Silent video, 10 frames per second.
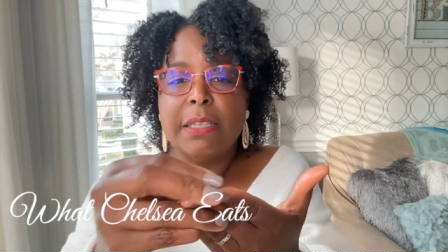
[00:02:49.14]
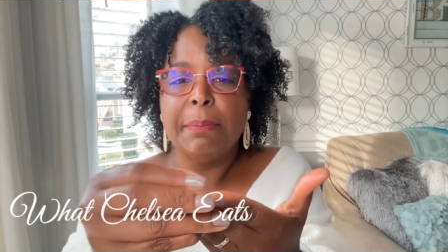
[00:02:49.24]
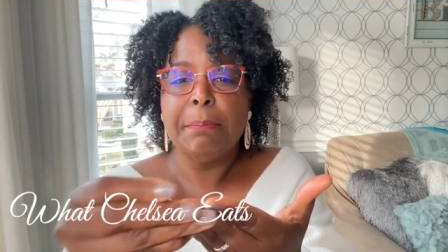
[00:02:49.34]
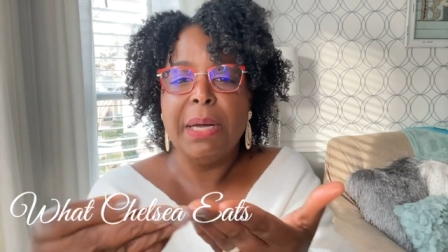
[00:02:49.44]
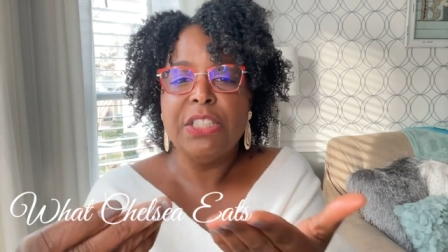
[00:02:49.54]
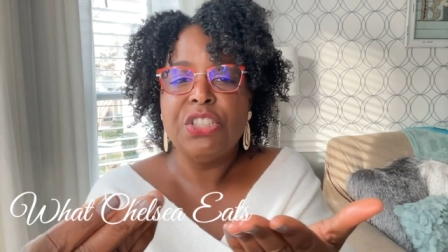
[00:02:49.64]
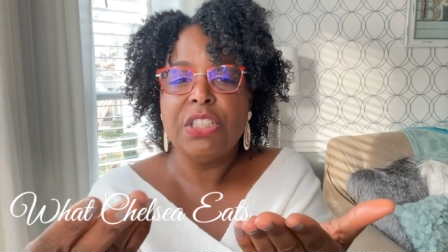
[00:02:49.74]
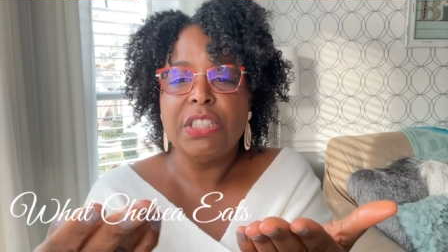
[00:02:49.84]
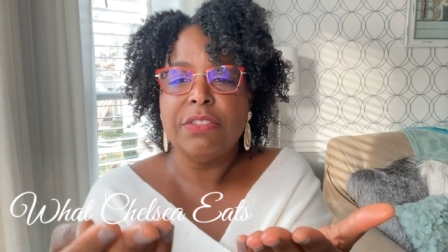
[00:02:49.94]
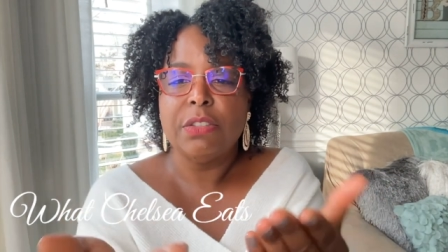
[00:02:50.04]

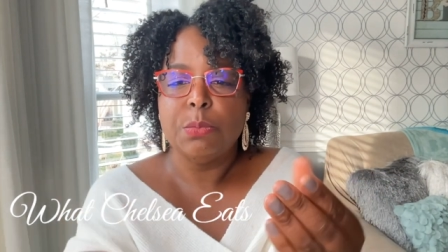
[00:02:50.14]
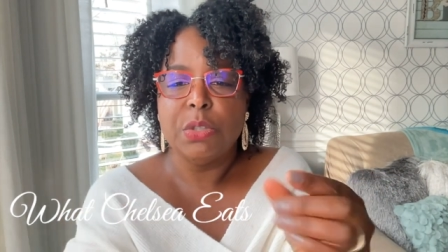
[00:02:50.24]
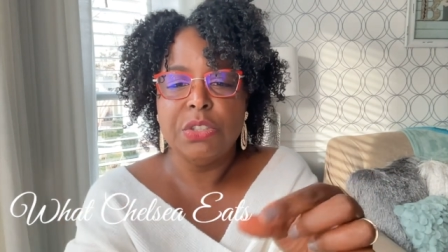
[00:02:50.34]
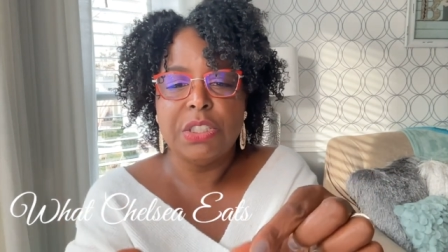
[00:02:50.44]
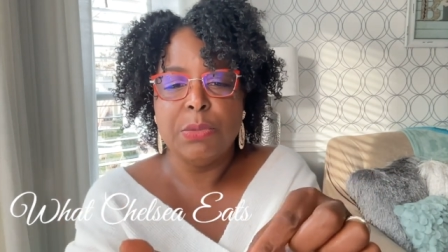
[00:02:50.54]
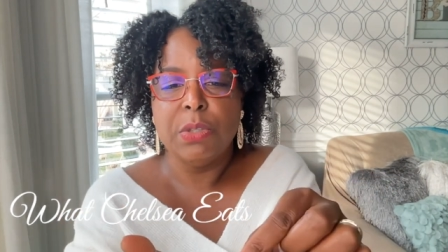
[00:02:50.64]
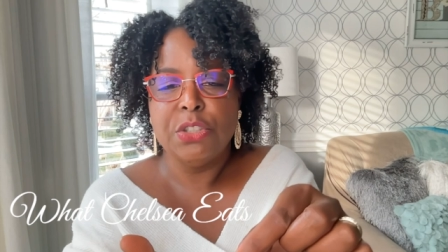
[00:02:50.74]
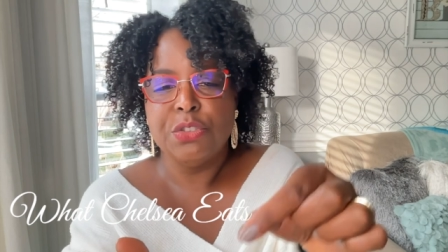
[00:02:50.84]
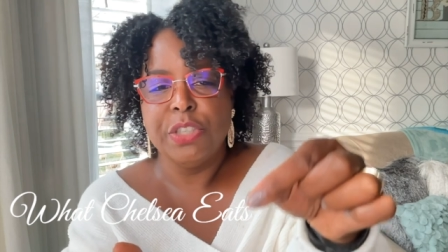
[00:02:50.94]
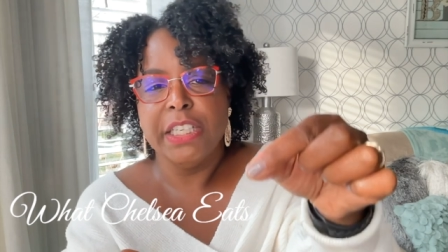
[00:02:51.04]
bunches of, well, you see one
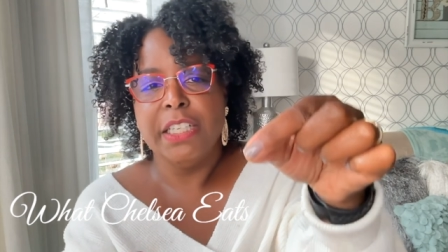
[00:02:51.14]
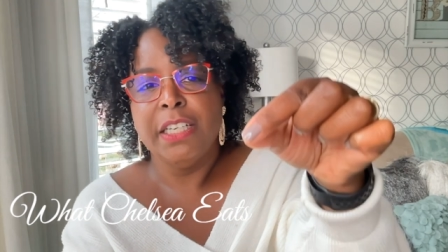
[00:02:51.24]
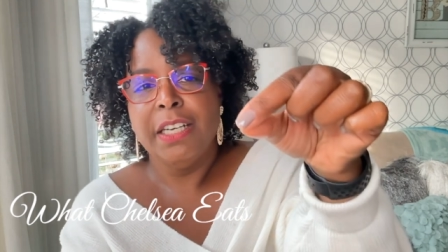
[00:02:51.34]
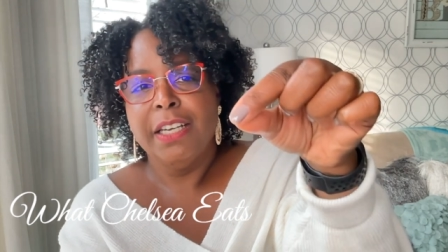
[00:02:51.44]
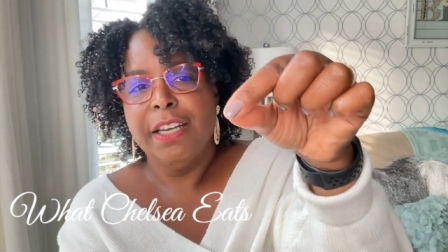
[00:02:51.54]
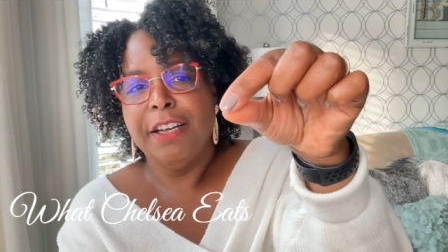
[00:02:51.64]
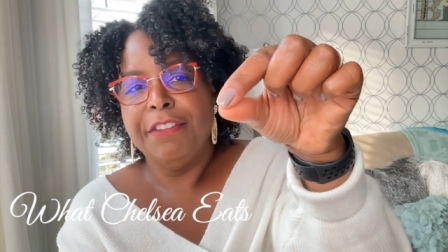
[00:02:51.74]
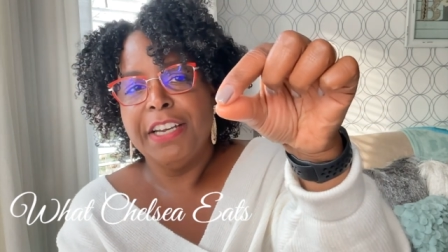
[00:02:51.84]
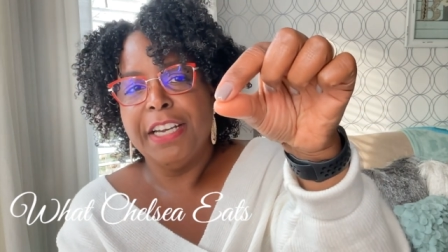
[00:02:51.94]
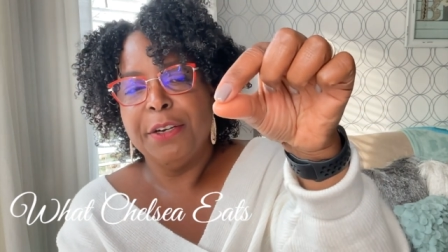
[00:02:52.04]
strand
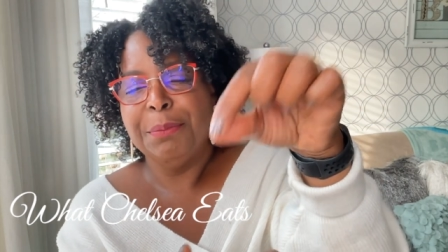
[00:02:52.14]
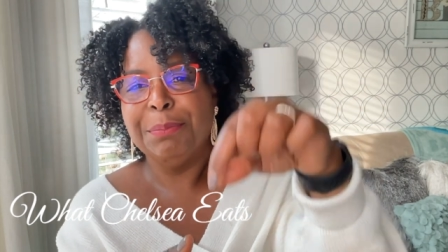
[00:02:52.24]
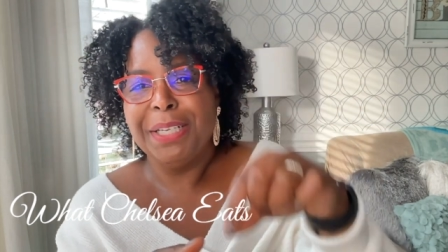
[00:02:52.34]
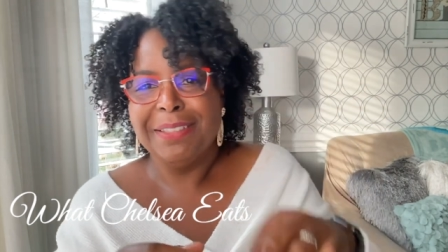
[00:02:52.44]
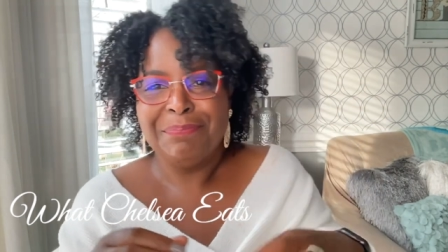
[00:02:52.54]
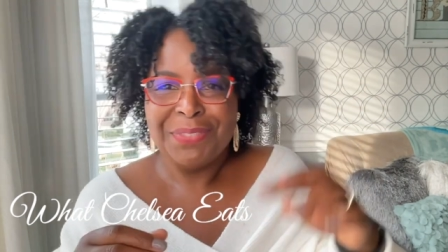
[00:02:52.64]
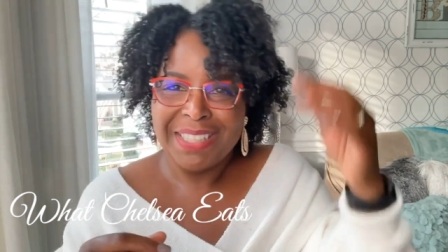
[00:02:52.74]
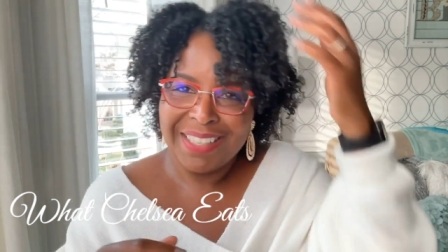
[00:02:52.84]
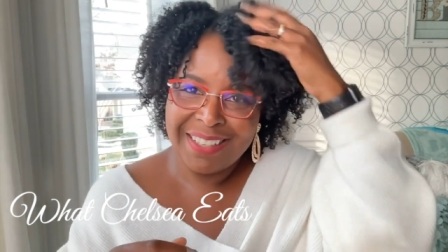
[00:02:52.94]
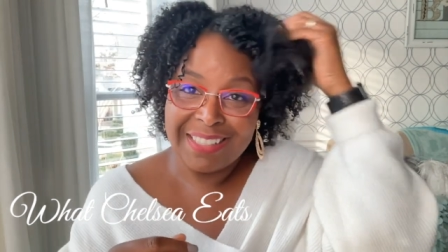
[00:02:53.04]
of hair, but
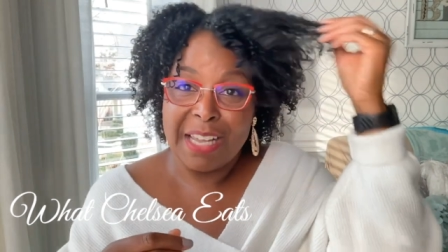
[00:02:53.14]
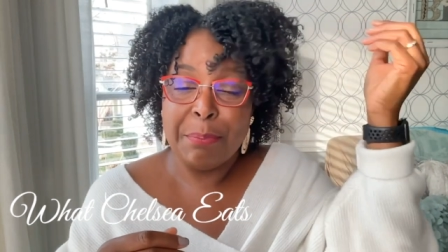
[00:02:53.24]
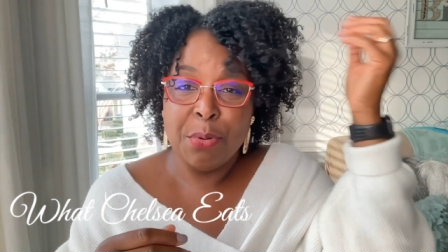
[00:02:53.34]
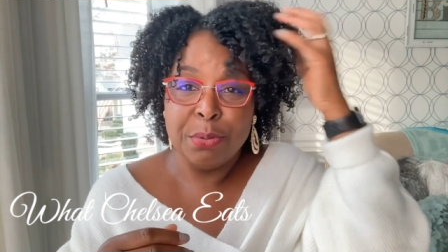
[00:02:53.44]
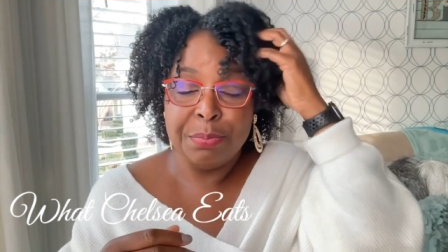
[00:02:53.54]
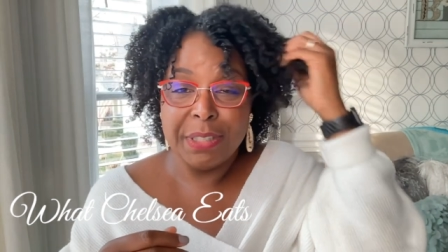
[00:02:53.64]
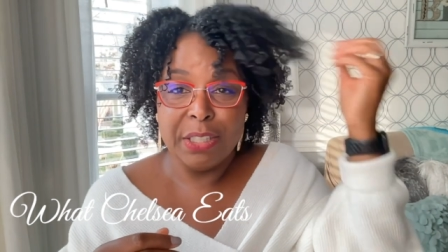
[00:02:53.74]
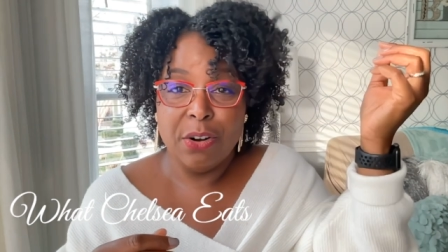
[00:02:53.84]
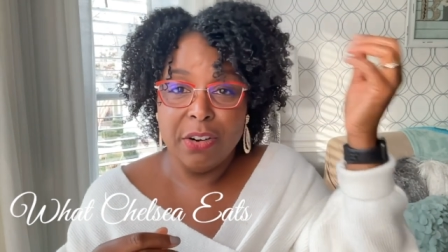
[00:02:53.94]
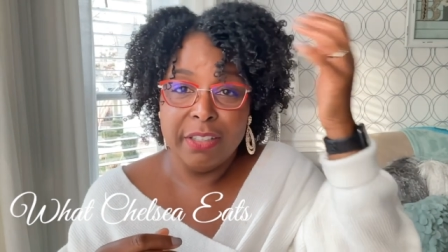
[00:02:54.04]
because I pulled pretty
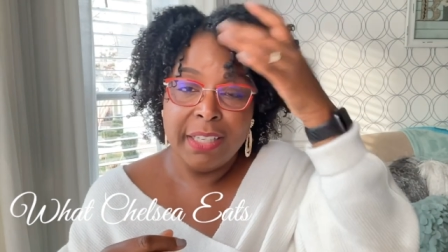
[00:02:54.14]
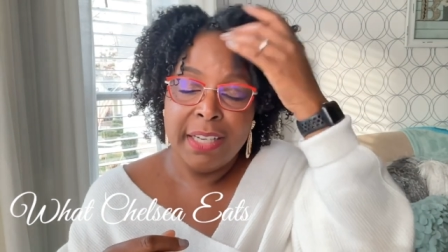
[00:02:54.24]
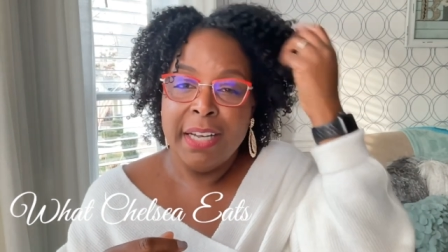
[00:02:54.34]
hard.